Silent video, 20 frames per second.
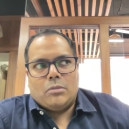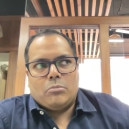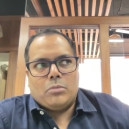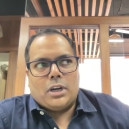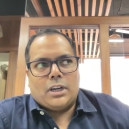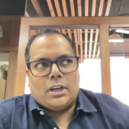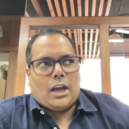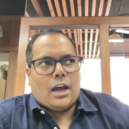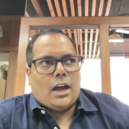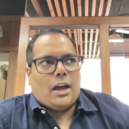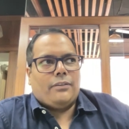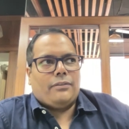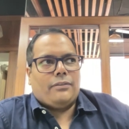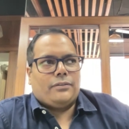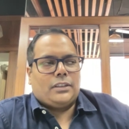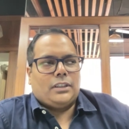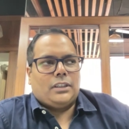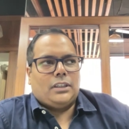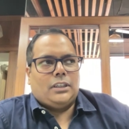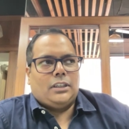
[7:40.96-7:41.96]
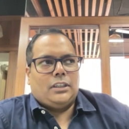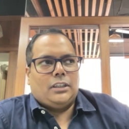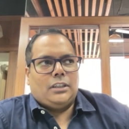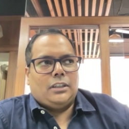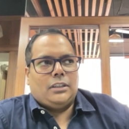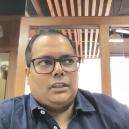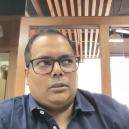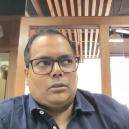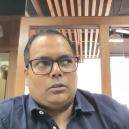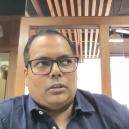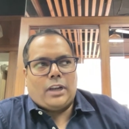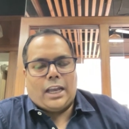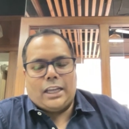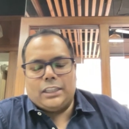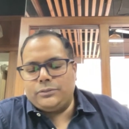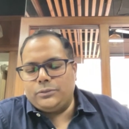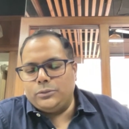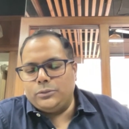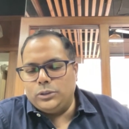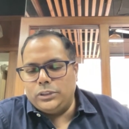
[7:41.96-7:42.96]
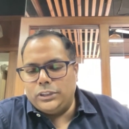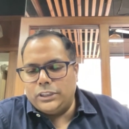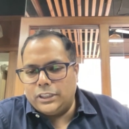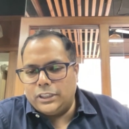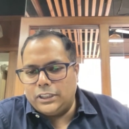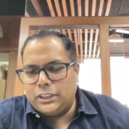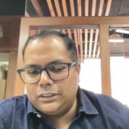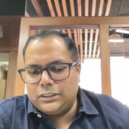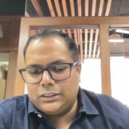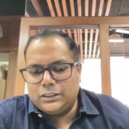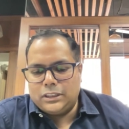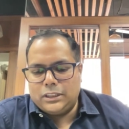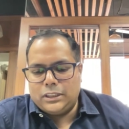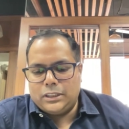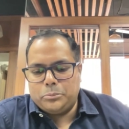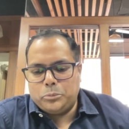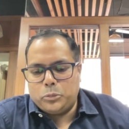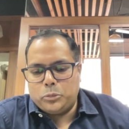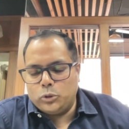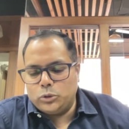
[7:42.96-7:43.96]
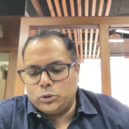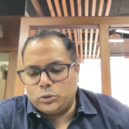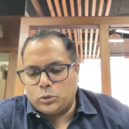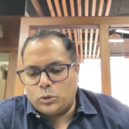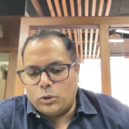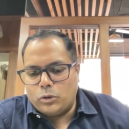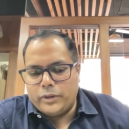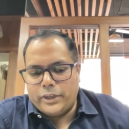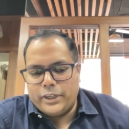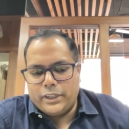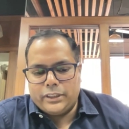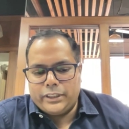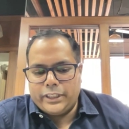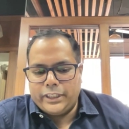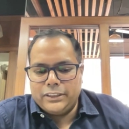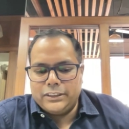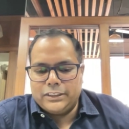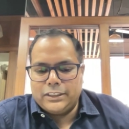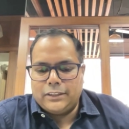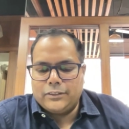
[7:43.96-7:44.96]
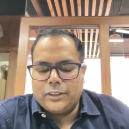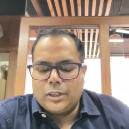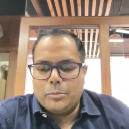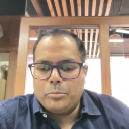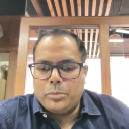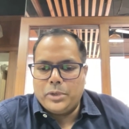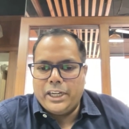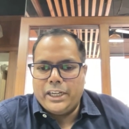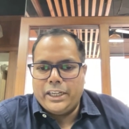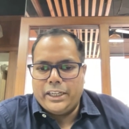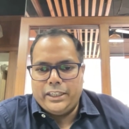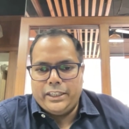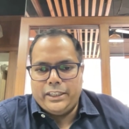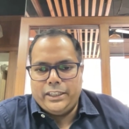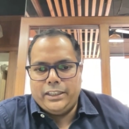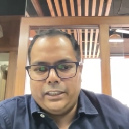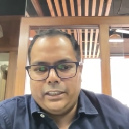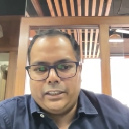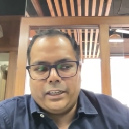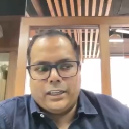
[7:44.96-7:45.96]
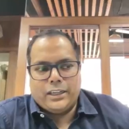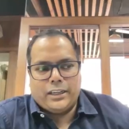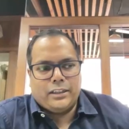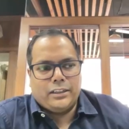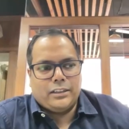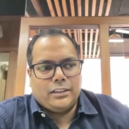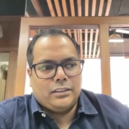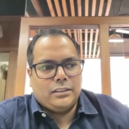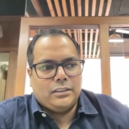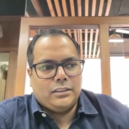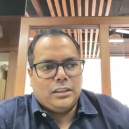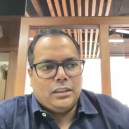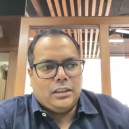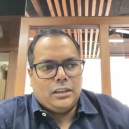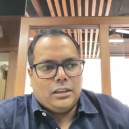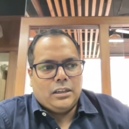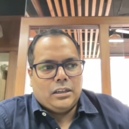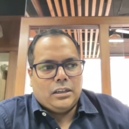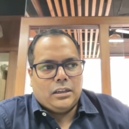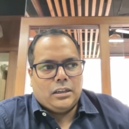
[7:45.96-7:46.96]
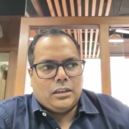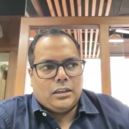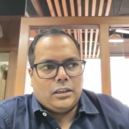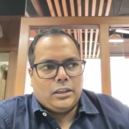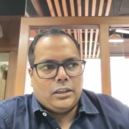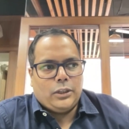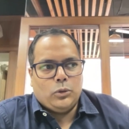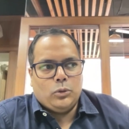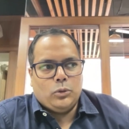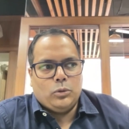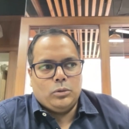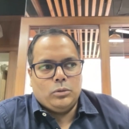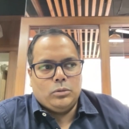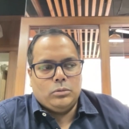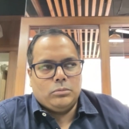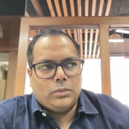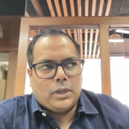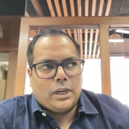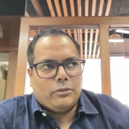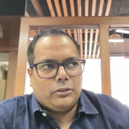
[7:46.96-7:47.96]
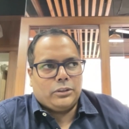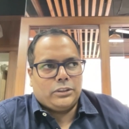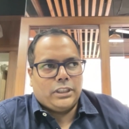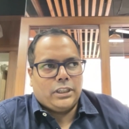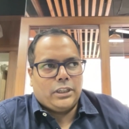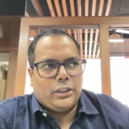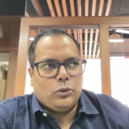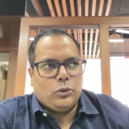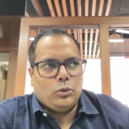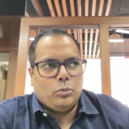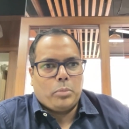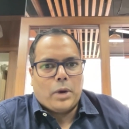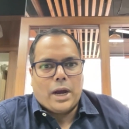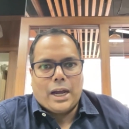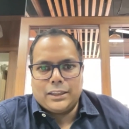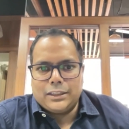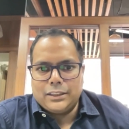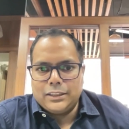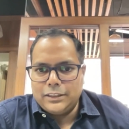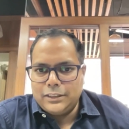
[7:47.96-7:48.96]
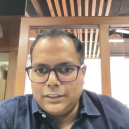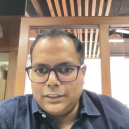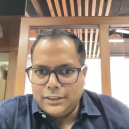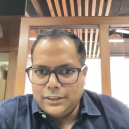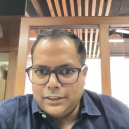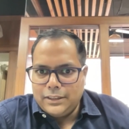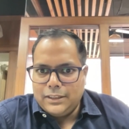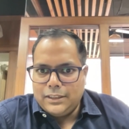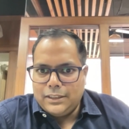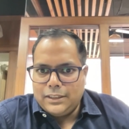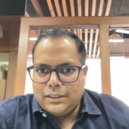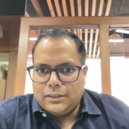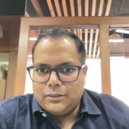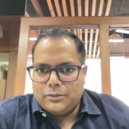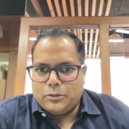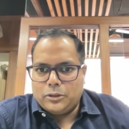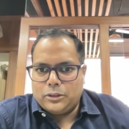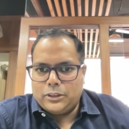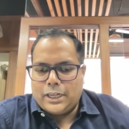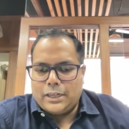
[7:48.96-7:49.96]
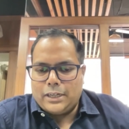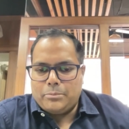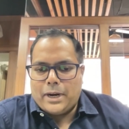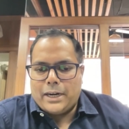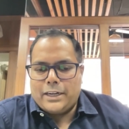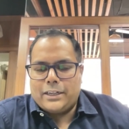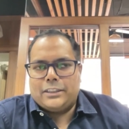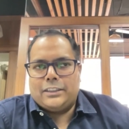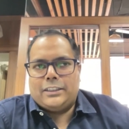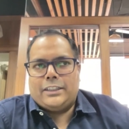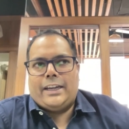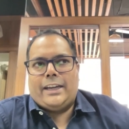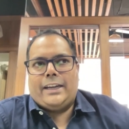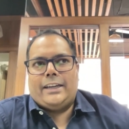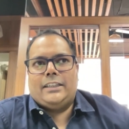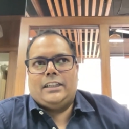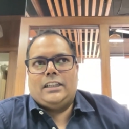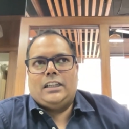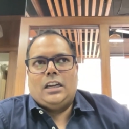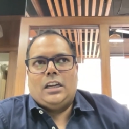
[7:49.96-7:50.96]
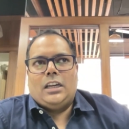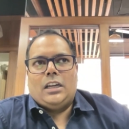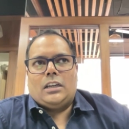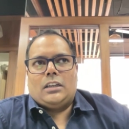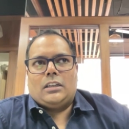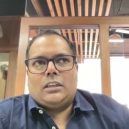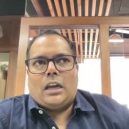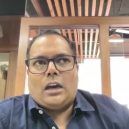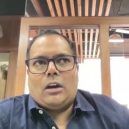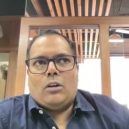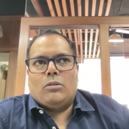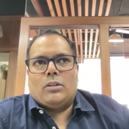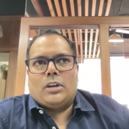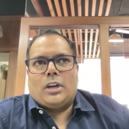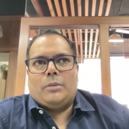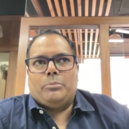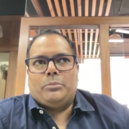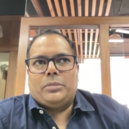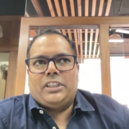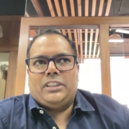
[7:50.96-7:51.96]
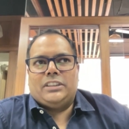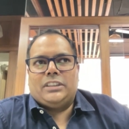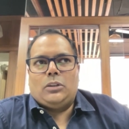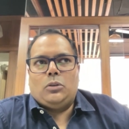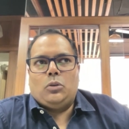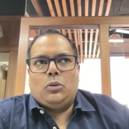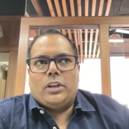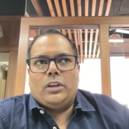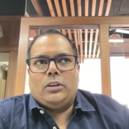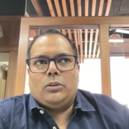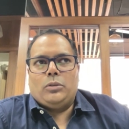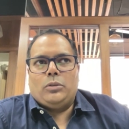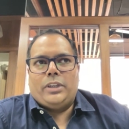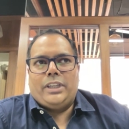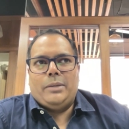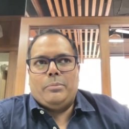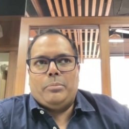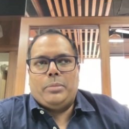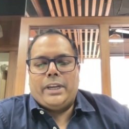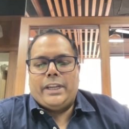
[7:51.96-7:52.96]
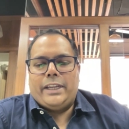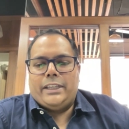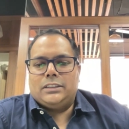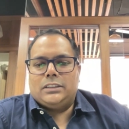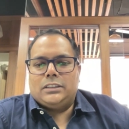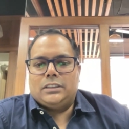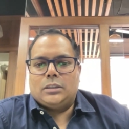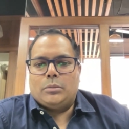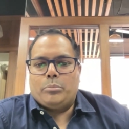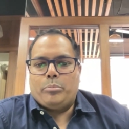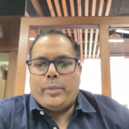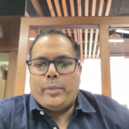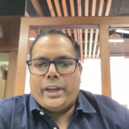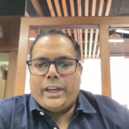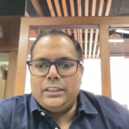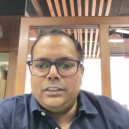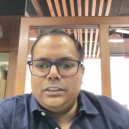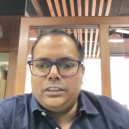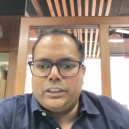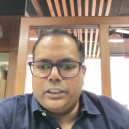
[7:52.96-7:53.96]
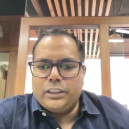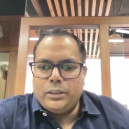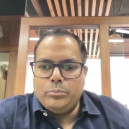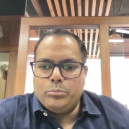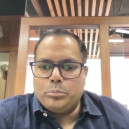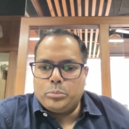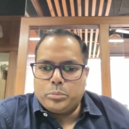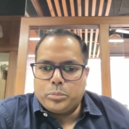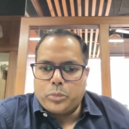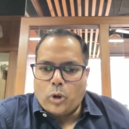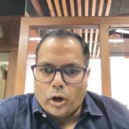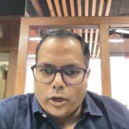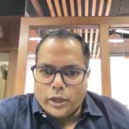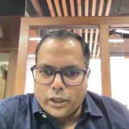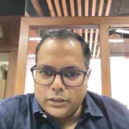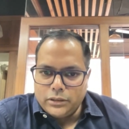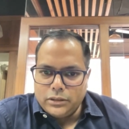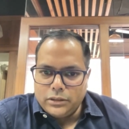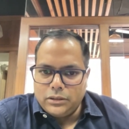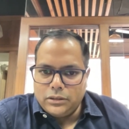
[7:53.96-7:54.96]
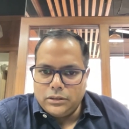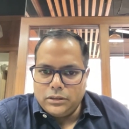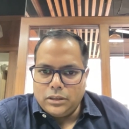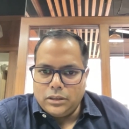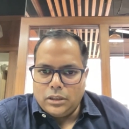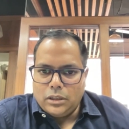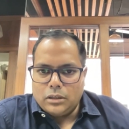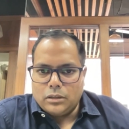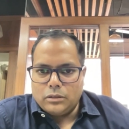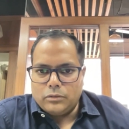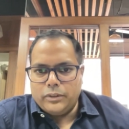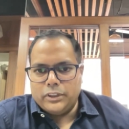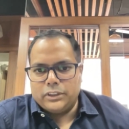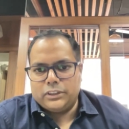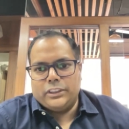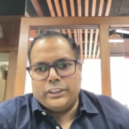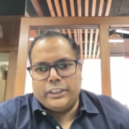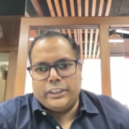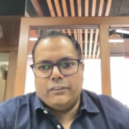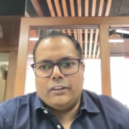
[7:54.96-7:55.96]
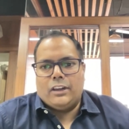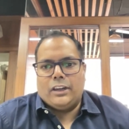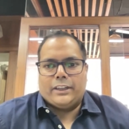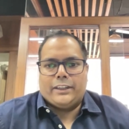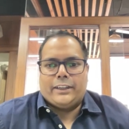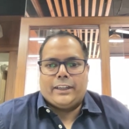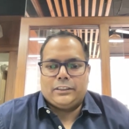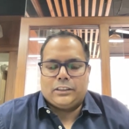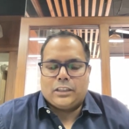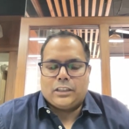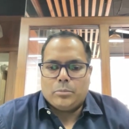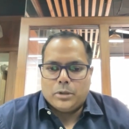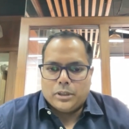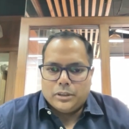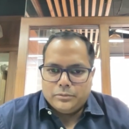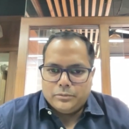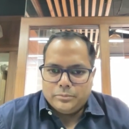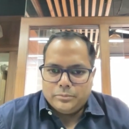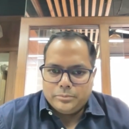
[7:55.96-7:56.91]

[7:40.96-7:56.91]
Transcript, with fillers: but after you know last few years and post covid things have completely taken a new, I would say, a new path for that matter. And now companies are looking to replace mainstream products with devulcanized rubber.